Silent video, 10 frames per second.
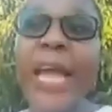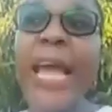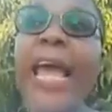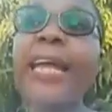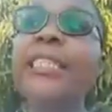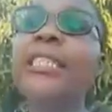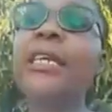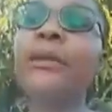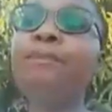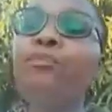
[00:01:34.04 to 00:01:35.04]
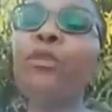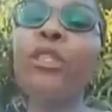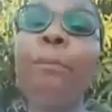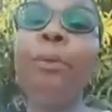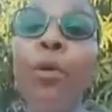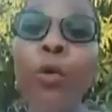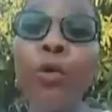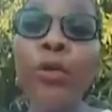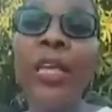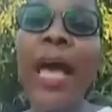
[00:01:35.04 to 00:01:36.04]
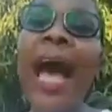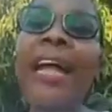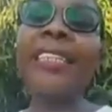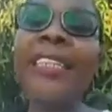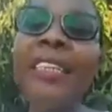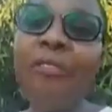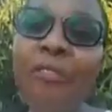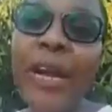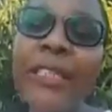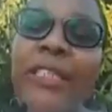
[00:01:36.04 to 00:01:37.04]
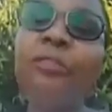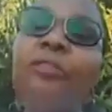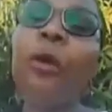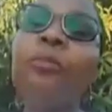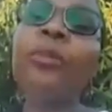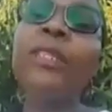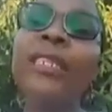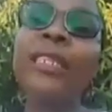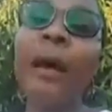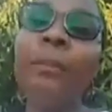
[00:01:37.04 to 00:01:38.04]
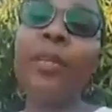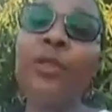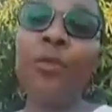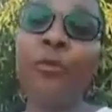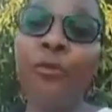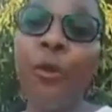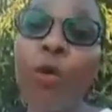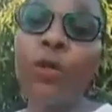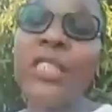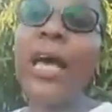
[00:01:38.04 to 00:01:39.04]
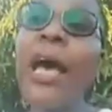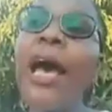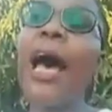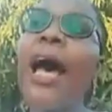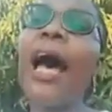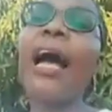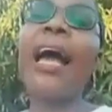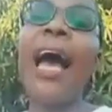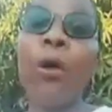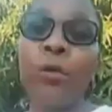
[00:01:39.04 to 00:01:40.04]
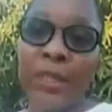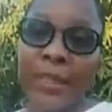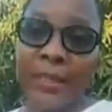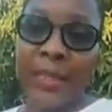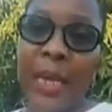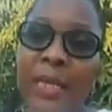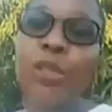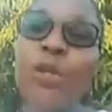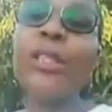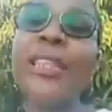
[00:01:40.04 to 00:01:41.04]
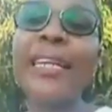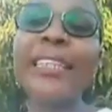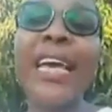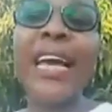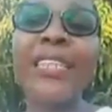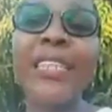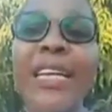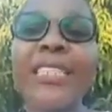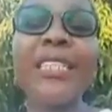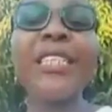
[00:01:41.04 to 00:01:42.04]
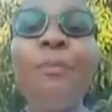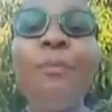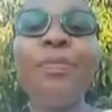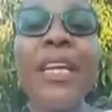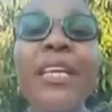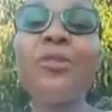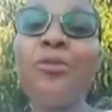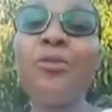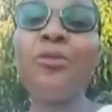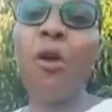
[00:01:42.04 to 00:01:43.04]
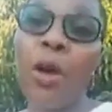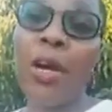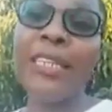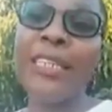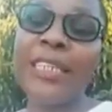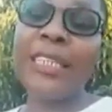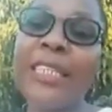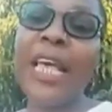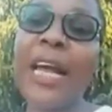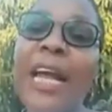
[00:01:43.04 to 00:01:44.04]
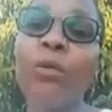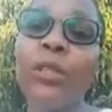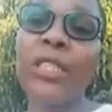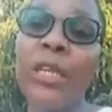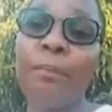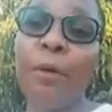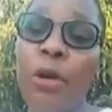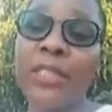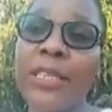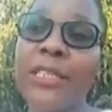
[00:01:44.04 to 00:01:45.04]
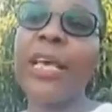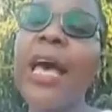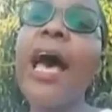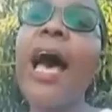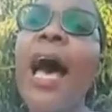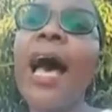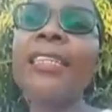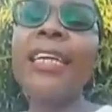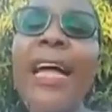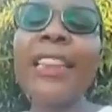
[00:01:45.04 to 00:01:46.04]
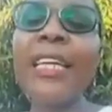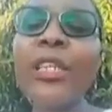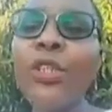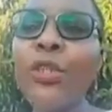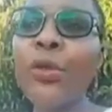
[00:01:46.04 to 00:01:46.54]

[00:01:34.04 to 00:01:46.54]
at the, the pool are different from the numbers of votes are counted. So that tells us that something is wrong in this counting process. Right, uh, we don't have the